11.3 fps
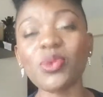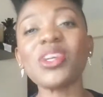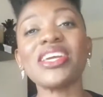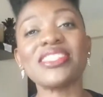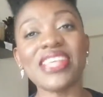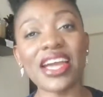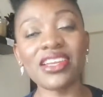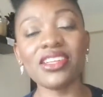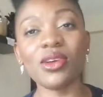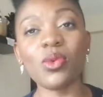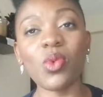We
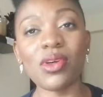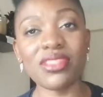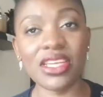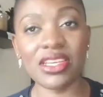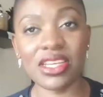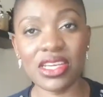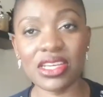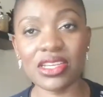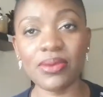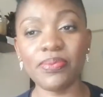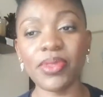exactly know what they need,
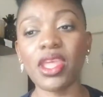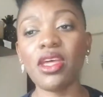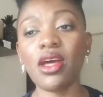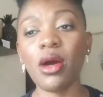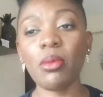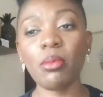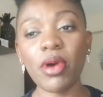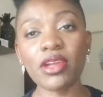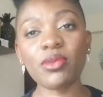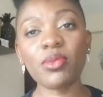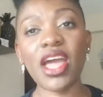
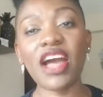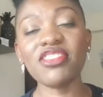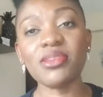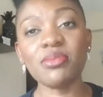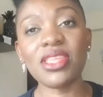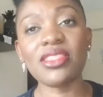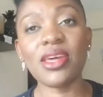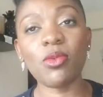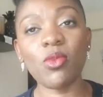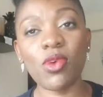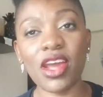but we have to meet
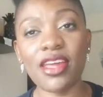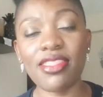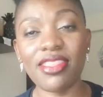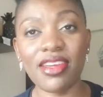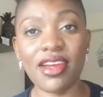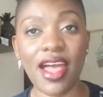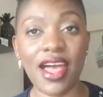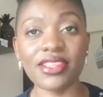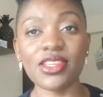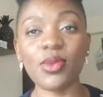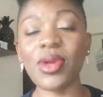them where they're
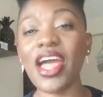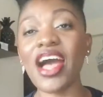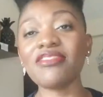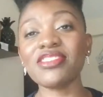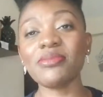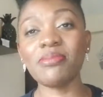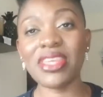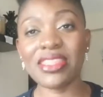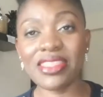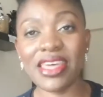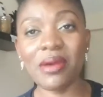at. We have to
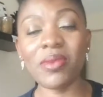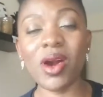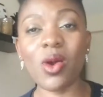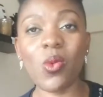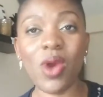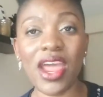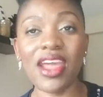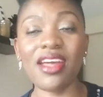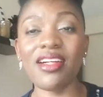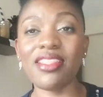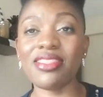meet them
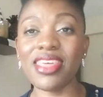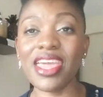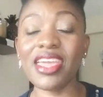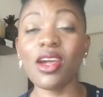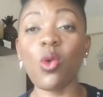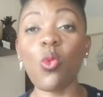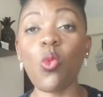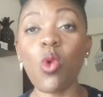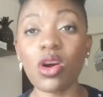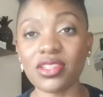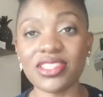where they
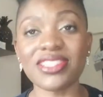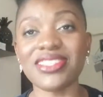want.